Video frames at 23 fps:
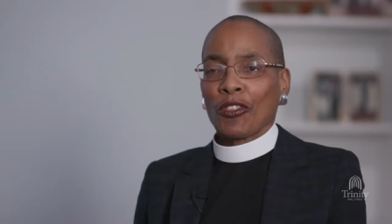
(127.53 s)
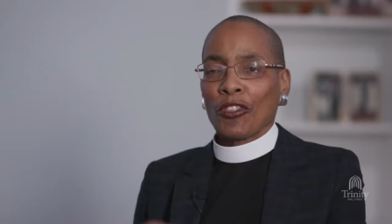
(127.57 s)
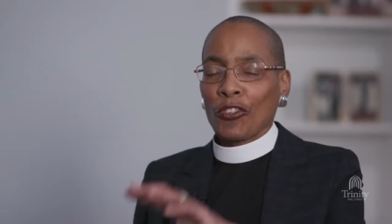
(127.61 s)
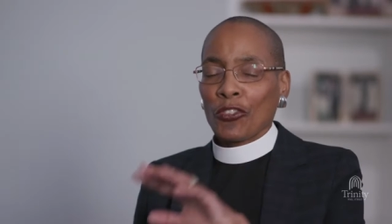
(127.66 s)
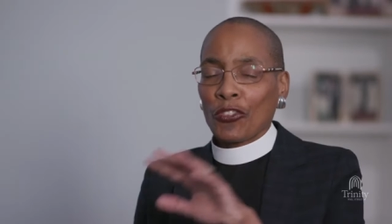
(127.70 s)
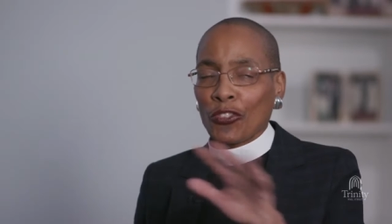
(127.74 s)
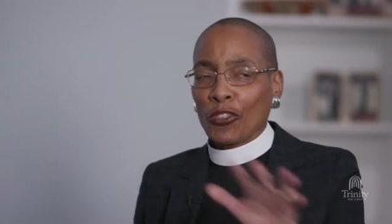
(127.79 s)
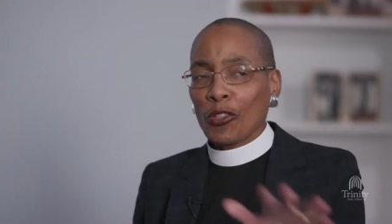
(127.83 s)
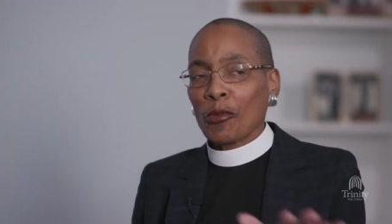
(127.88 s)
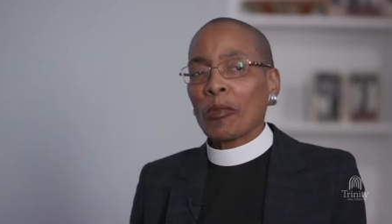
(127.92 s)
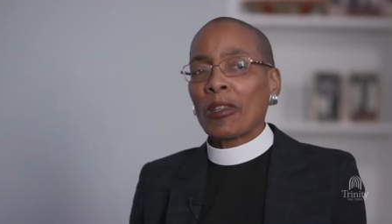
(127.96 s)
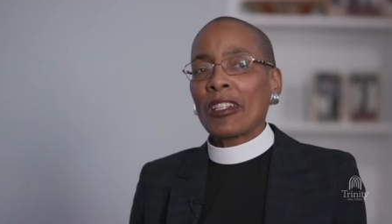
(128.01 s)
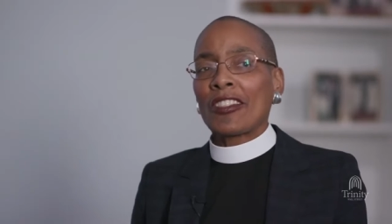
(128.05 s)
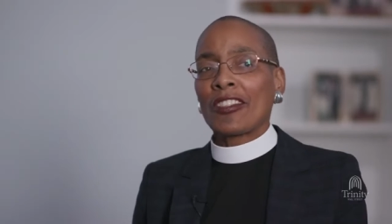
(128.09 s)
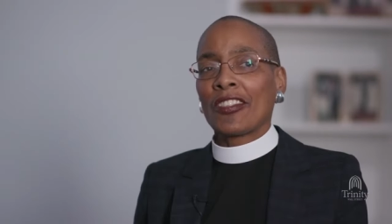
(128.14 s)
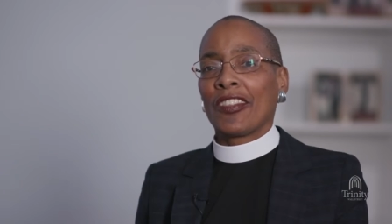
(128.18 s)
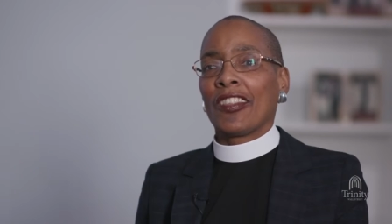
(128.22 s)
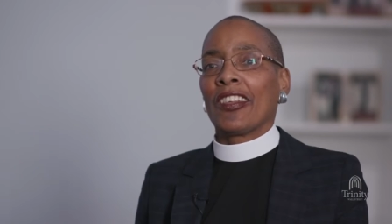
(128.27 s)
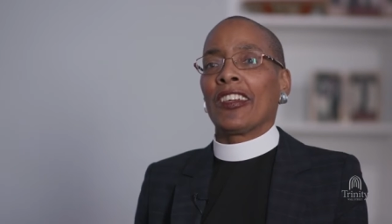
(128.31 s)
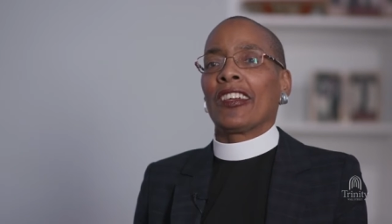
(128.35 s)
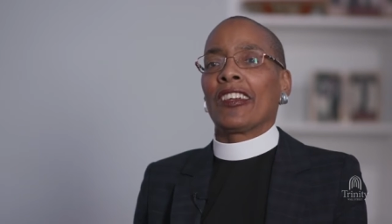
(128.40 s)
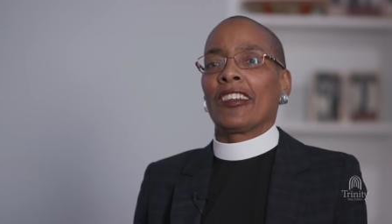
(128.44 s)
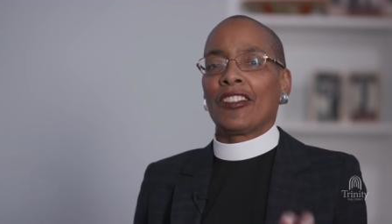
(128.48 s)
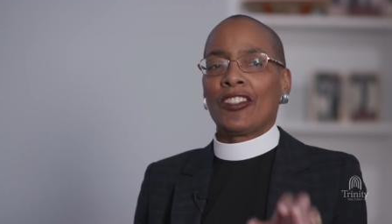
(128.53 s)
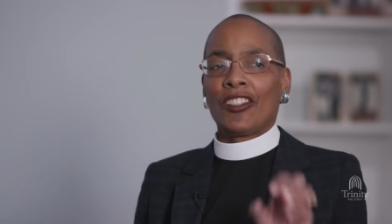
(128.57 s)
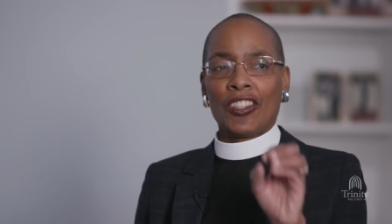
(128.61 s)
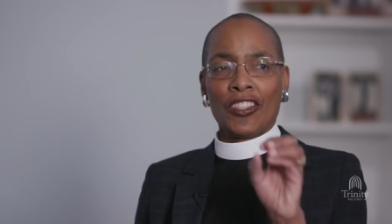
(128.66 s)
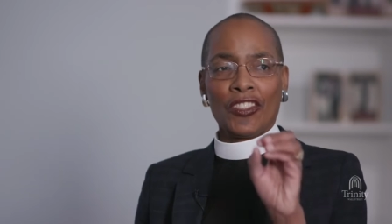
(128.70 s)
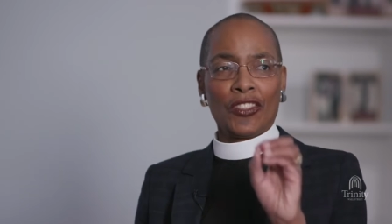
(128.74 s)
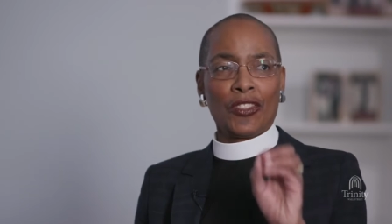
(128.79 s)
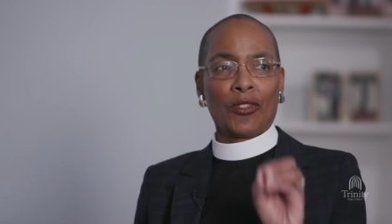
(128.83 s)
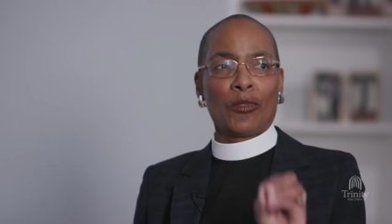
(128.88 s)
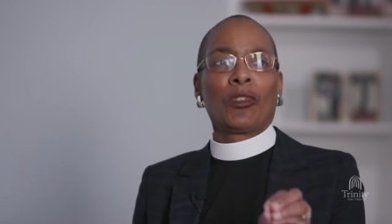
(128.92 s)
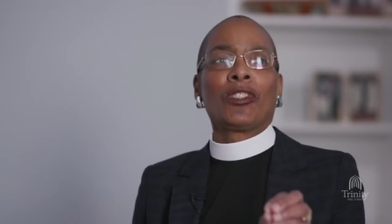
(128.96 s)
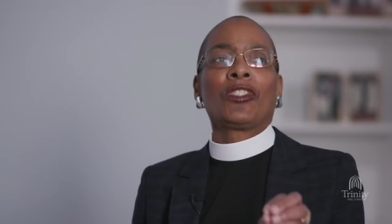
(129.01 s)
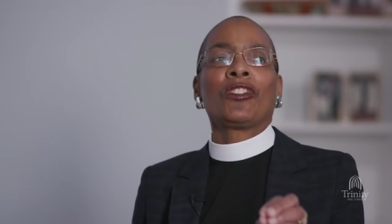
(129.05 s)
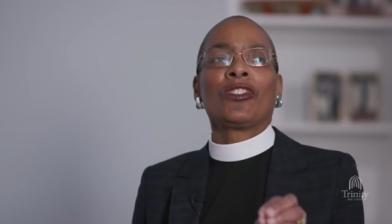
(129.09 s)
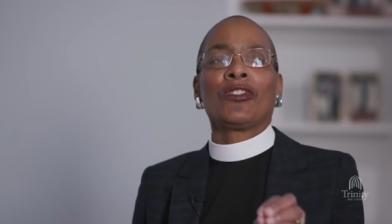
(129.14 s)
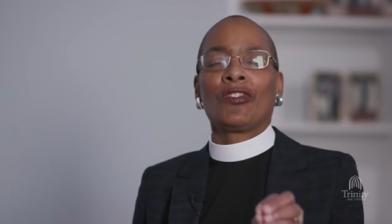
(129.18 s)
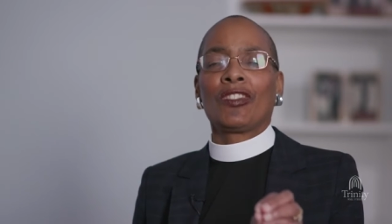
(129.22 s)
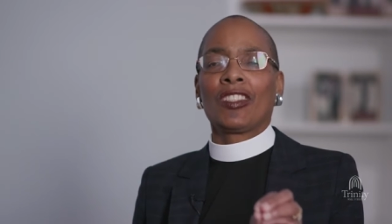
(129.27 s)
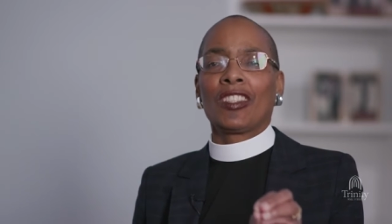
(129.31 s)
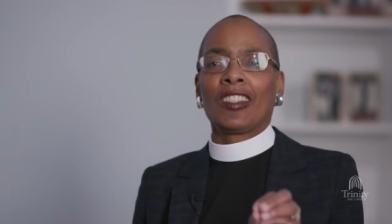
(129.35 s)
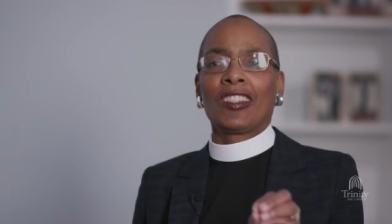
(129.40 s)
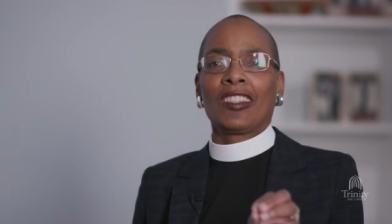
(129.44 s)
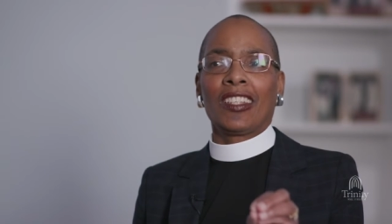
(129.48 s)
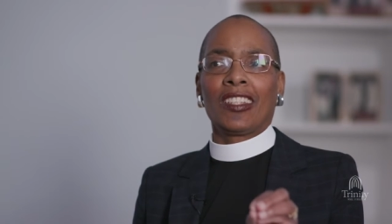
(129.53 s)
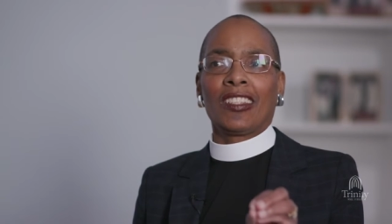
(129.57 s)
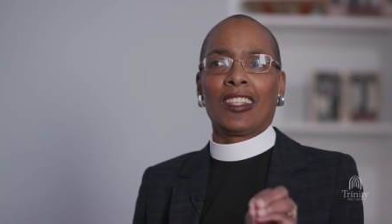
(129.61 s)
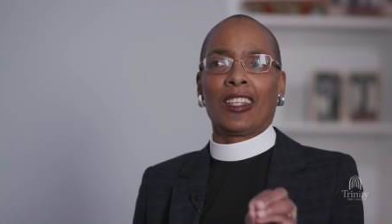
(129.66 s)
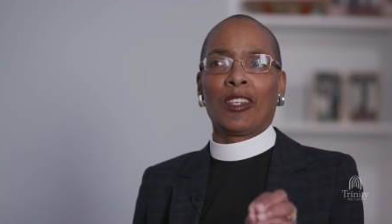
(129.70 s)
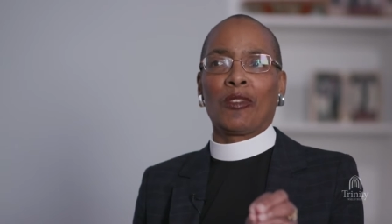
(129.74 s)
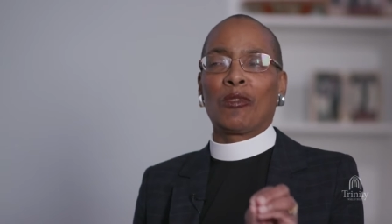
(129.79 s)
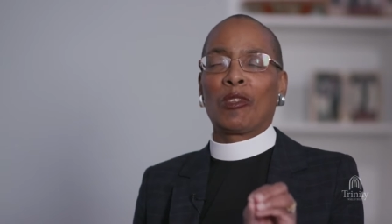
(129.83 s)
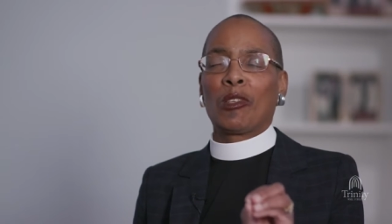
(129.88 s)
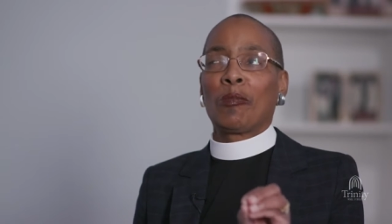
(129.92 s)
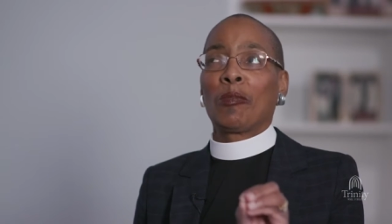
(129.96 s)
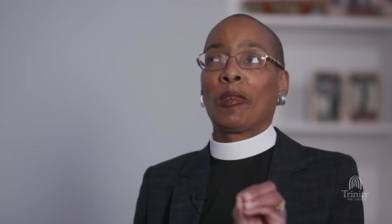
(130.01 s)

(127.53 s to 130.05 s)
there's so much there just in what you've just said that I want to